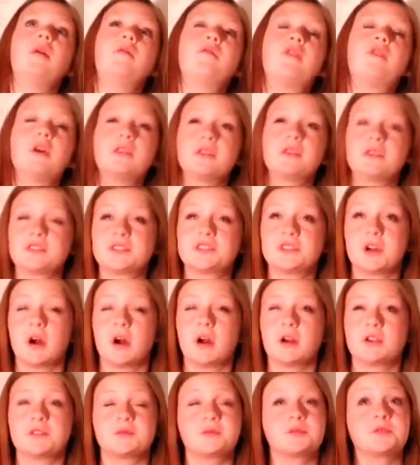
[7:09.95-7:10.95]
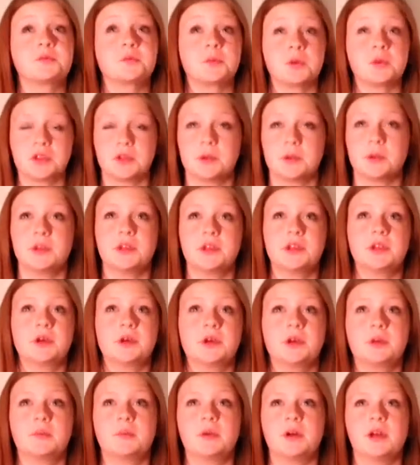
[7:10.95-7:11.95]
Fall in Stars was really, really
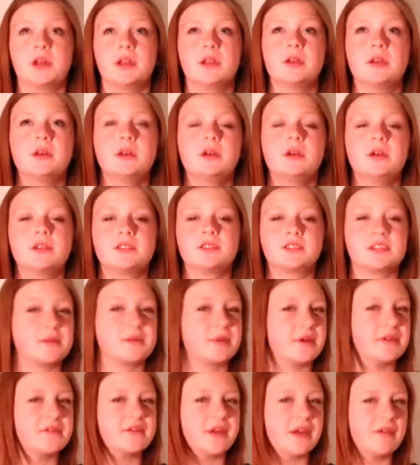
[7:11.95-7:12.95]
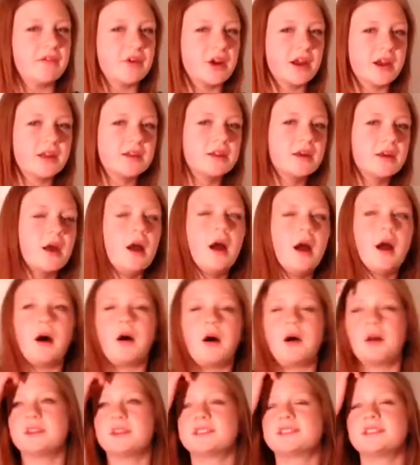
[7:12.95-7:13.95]
good, but it's not my favorite.
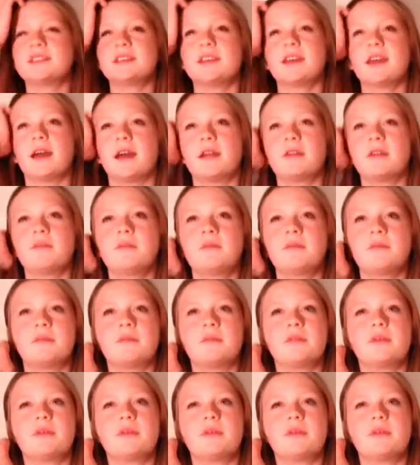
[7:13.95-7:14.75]
Honestly, I don't.